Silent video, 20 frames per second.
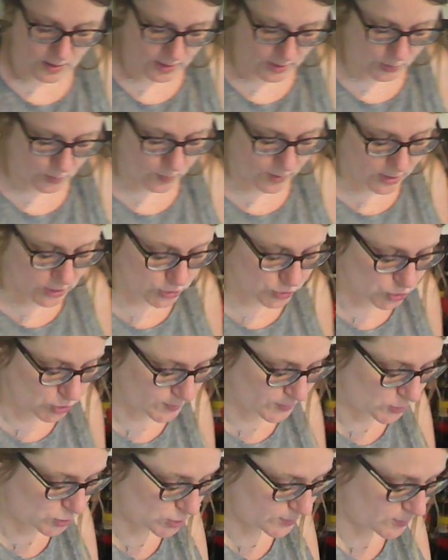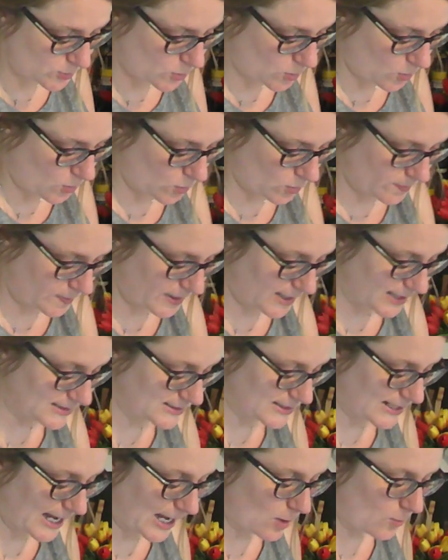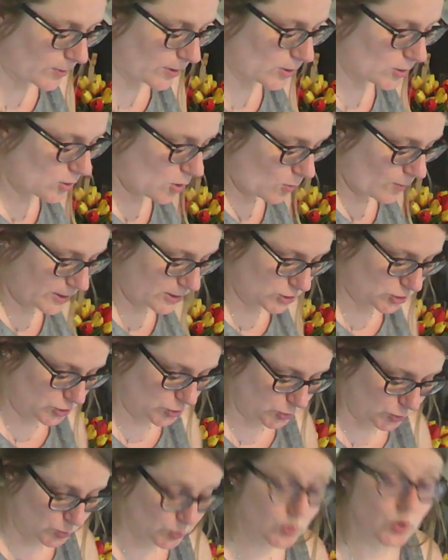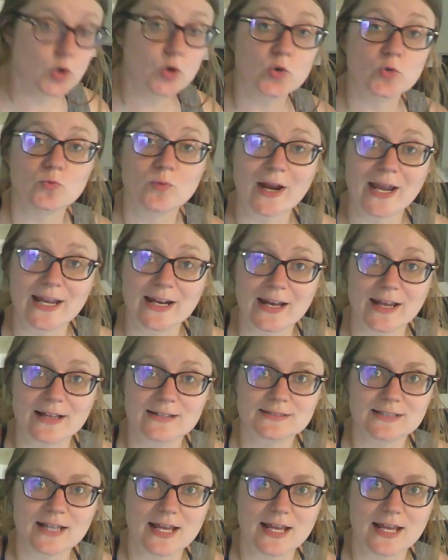You want it super, super cold because now we are going to grate it.